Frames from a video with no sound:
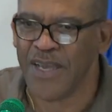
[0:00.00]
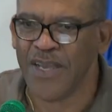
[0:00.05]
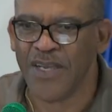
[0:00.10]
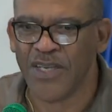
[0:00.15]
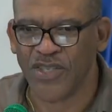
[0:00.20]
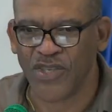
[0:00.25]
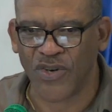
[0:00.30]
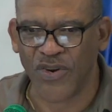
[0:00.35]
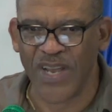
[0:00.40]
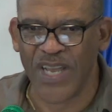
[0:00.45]

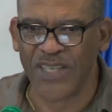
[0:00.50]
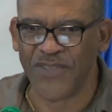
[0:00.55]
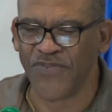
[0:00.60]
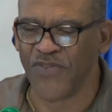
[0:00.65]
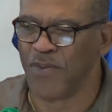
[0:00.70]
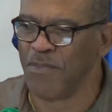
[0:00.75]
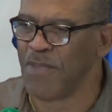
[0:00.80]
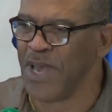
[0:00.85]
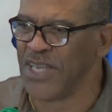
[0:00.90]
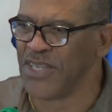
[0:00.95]

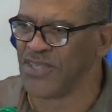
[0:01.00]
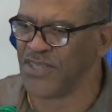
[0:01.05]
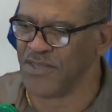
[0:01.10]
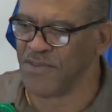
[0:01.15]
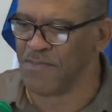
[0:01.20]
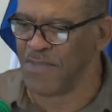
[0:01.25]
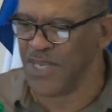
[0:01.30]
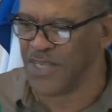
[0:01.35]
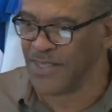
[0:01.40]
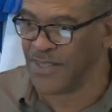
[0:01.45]

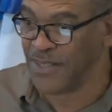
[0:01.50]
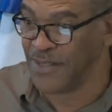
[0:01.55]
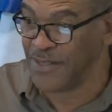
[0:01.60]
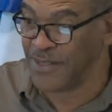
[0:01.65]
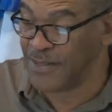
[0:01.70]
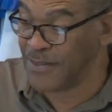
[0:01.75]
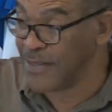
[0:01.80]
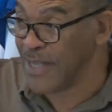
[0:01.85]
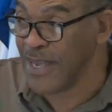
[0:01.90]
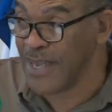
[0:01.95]
Transformation means to
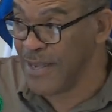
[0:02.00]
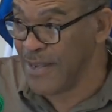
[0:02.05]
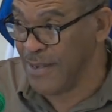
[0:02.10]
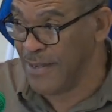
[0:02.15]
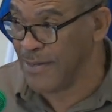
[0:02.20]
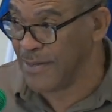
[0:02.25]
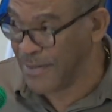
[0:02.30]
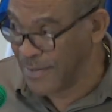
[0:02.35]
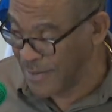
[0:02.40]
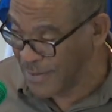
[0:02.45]
stay
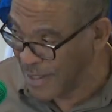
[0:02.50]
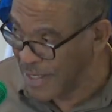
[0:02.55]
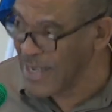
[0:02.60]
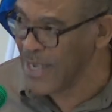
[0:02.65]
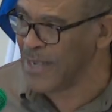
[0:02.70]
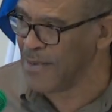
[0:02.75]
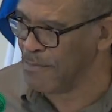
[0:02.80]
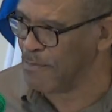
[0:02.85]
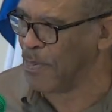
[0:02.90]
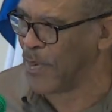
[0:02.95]
in the
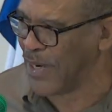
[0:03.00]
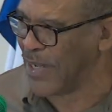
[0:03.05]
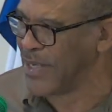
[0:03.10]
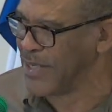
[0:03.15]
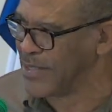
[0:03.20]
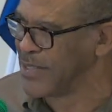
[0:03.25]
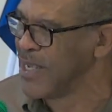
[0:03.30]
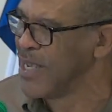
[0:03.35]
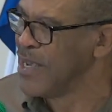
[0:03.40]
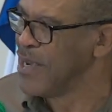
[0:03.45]
same
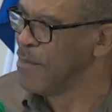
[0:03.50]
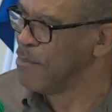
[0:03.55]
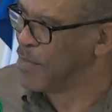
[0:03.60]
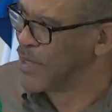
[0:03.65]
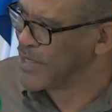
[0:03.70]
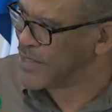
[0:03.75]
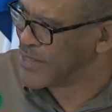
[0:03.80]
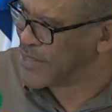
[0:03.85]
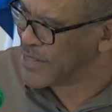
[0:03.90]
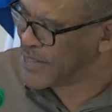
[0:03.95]
place,
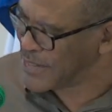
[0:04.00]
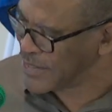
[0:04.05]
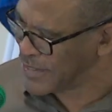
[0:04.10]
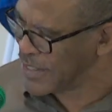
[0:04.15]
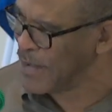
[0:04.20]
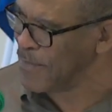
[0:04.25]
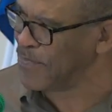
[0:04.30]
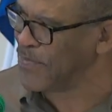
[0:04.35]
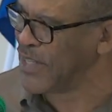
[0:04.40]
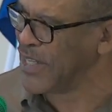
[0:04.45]
but
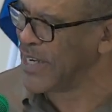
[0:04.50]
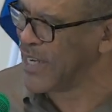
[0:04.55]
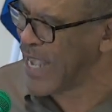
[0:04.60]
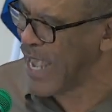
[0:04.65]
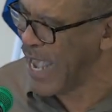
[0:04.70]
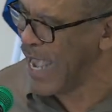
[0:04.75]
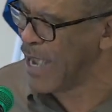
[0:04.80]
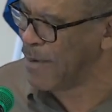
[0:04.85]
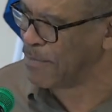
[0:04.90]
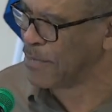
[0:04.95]
something
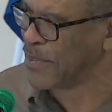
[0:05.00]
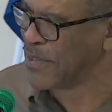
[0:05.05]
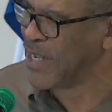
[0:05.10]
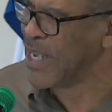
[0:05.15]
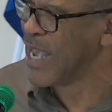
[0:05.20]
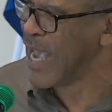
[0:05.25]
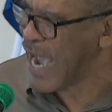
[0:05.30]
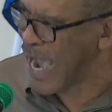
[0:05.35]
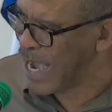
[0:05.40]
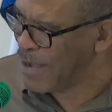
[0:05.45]
happened.
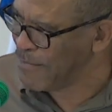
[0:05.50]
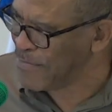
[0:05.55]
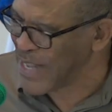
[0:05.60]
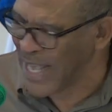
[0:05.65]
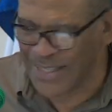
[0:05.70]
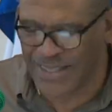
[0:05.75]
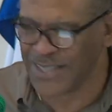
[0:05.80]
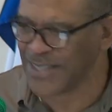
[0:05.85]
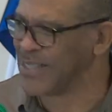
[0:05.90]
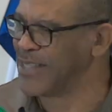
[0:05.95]
I'm
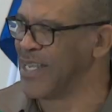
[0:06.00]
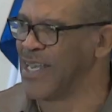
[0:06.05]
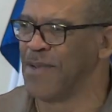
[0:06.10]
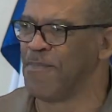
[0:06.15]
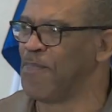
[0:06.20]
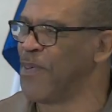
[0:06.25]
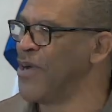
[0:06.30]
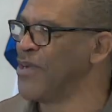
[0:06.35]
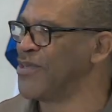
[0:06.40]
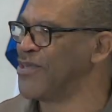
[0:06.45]
not the
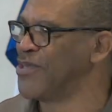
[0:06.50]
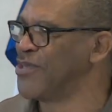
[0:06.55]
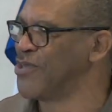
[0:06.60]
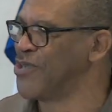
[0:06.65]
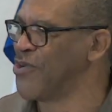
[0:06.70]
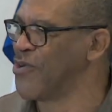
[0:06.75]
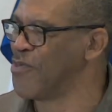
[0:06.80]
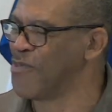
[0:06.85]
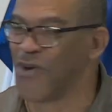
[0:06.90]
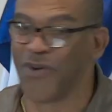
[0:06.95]
same person
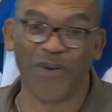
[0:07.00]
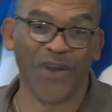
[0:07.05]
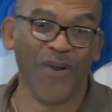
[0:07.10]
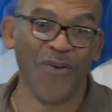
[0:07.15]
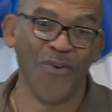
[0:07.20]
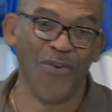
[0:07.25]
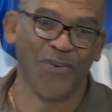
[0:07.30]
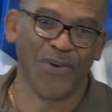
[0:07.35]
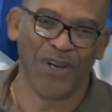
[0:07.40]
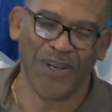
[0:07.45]
no more.
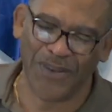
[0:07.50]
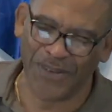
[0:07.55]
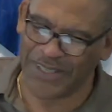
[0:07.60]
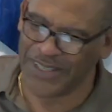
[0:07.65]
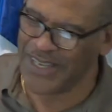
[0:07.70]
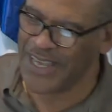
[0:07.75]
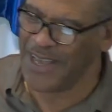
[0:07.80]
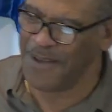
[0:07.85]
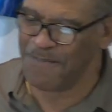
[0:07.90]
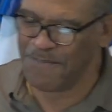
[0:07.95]
Oh Lord,
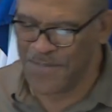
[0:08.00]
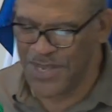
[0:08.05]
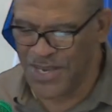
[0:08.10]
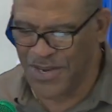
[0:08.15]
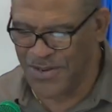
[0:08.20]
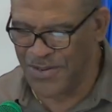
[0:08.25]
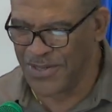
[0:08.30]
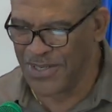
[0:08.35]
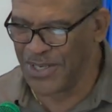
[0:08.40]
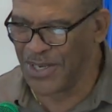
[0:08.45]
help me,
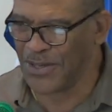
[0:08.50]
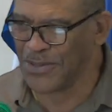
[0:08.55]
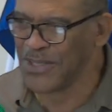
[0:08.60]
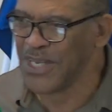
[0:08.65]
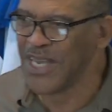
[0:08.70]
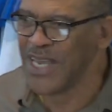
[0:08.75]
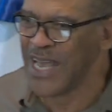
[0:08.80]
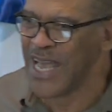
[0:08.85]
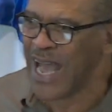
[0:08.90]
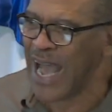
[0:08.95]
Holy Ghost.
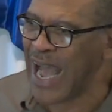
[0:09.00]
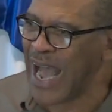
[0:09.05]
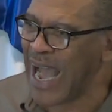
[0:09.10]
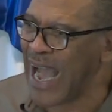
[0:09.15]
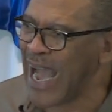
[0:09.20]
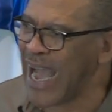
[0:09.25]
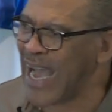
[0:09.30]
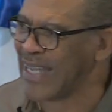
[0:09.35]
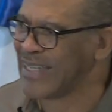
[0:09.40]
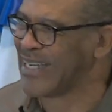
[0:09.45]

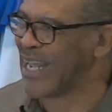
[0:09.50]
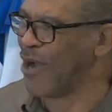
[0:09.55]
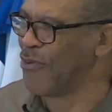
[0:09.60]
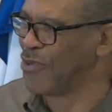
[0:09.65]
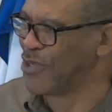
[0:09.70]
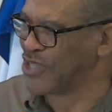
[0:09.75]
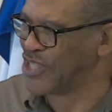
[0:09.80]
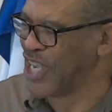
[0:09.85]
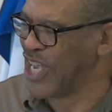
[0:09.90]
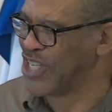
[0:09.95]
There
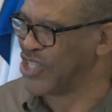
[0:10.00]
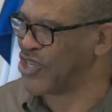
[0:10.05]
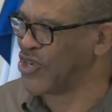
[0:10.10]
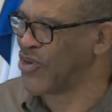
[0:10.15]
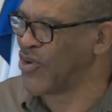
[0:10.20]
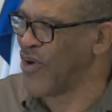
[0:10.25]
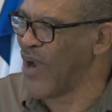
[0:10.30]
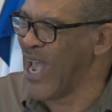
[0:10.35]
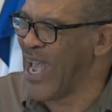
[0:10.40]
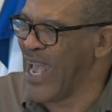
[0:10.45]
was a
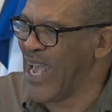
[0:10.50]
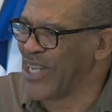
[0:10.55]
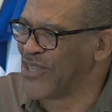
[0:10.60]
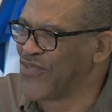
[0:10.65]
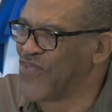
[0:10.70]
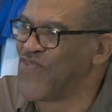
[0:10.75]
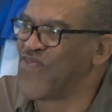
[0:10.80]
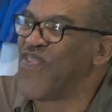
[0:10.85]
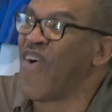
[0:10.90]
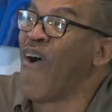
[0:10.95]

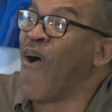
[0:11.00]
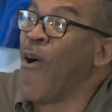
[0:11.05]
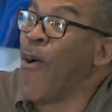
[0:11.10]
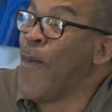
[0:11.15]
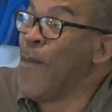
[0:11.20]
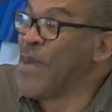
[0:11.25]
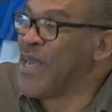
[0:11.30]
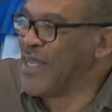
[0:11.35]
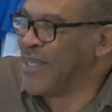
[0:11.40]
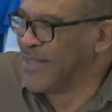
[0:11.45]

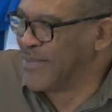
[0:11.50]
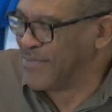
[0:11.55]
transforming.